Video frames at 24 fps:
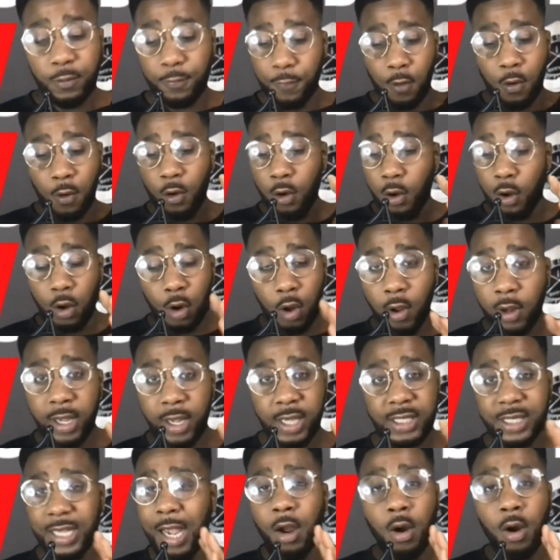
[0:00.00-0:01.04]
for the
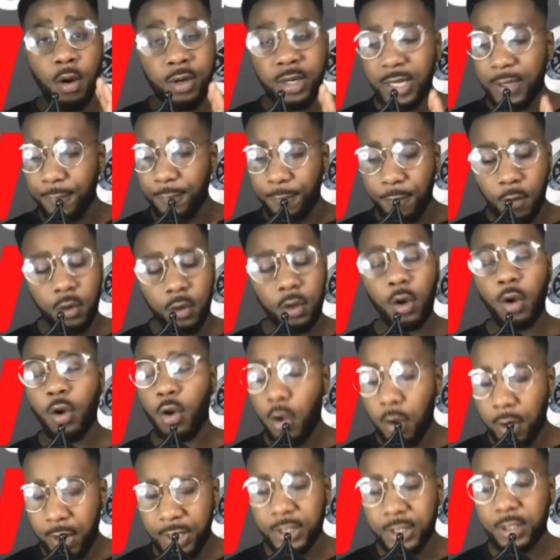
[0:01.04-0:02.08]
longest, holding it for the
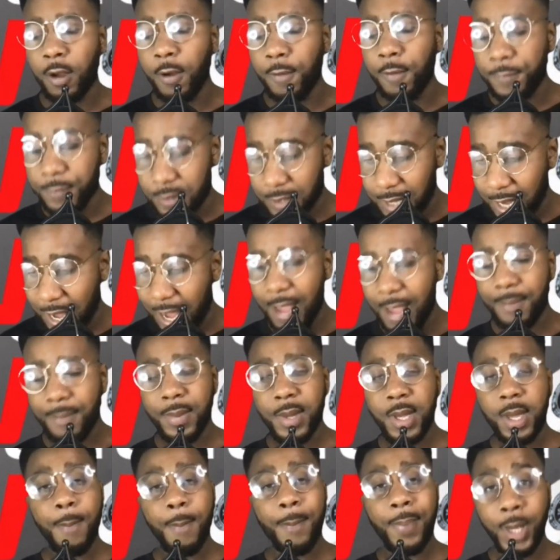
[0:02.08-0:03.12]
longest of time.
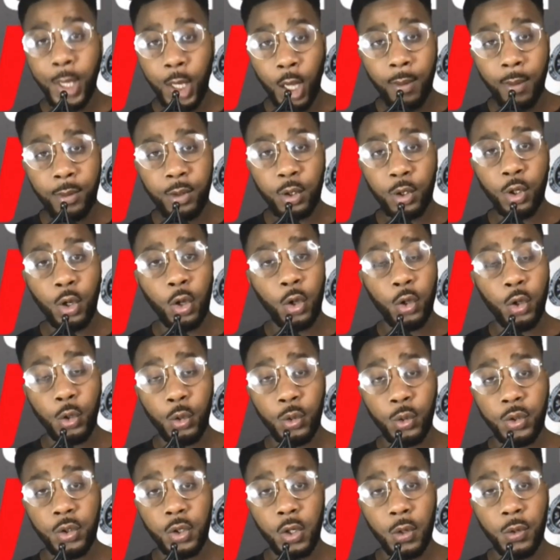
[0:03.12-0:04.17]
Big up to the
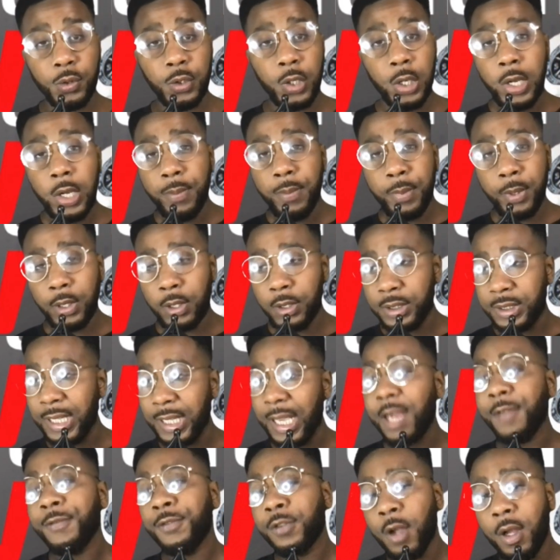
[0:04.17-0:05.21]
Usos because
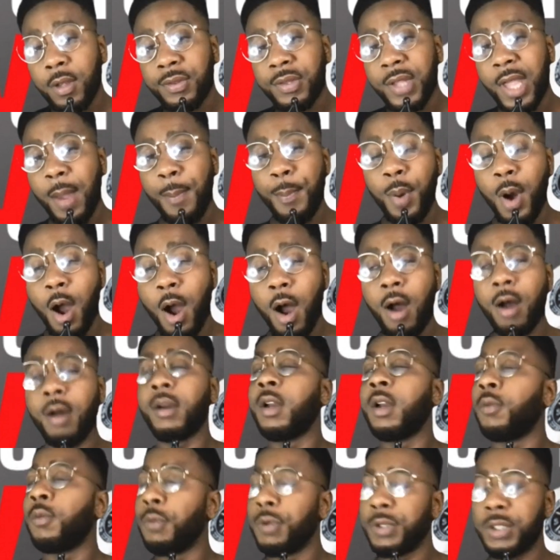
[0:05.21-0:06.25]
they've done their part,
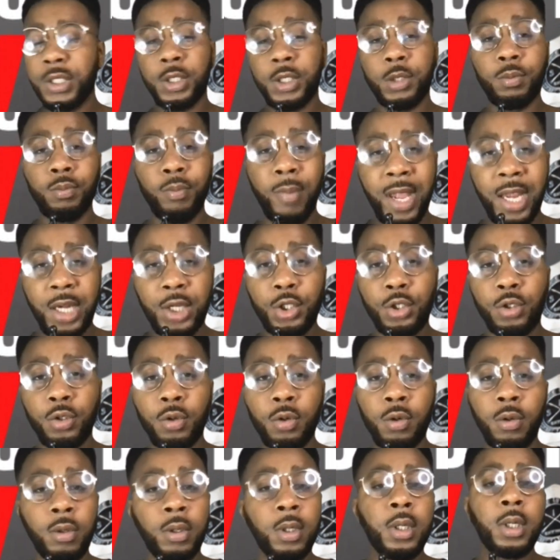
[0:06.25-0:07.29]
which is make
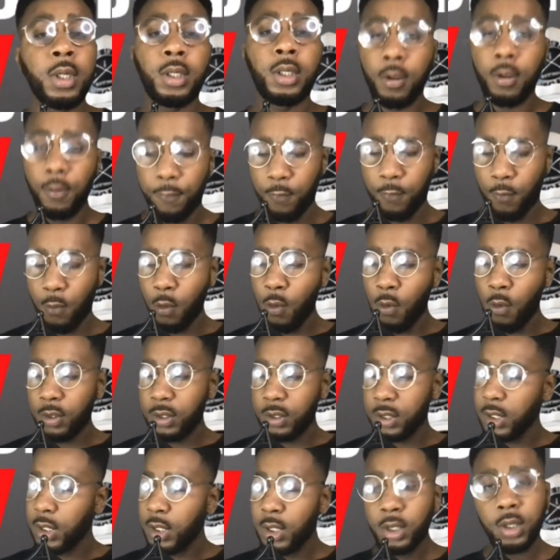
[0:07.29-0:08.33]
sure, of
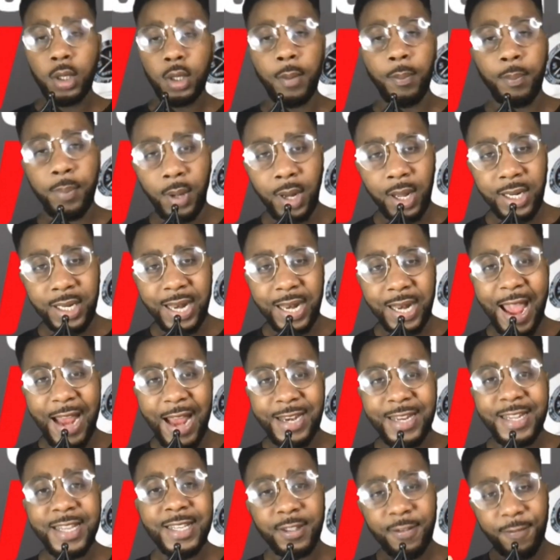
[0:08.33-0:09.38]
course, the
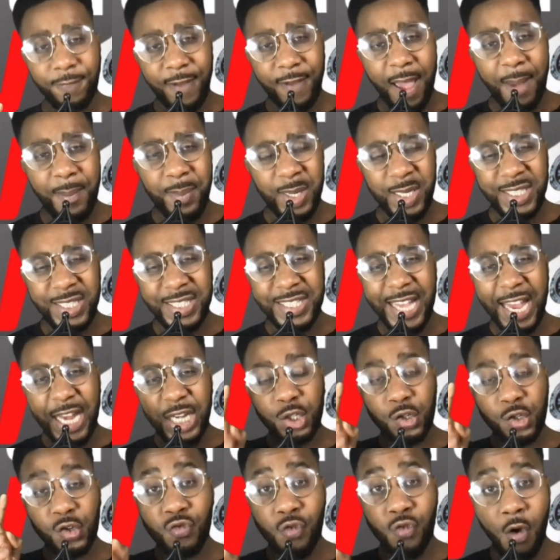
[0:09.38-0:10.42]
bloodline, the family
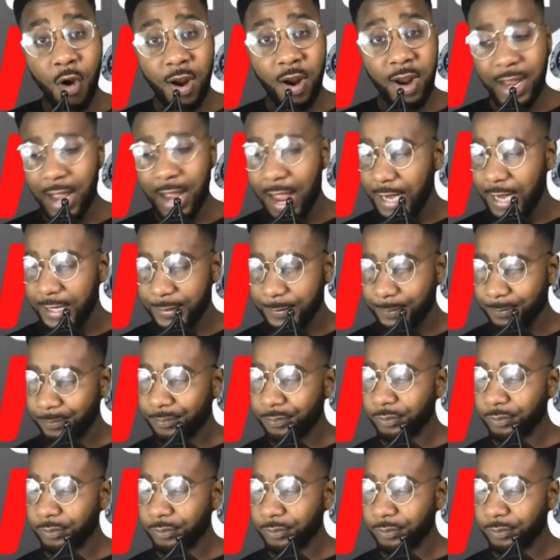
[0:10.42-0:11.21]
stays strong, guys.